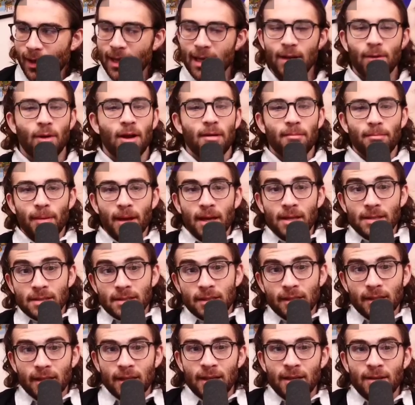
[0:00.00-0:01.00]
Anyway,
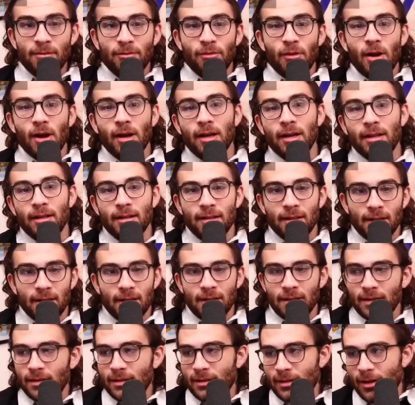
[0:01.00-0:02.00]
basically, he,
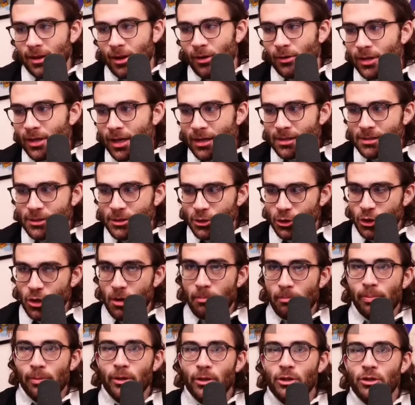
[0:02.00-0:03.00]
he you know, he got his
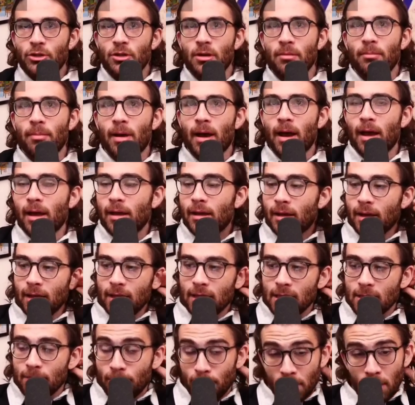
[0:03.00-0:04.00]
shit pushed in by,
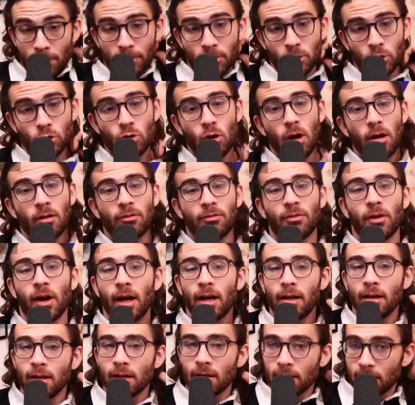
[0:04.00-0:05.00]
he put up a strong
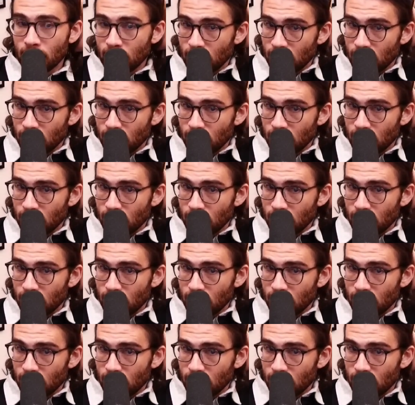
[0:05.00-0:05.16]
fight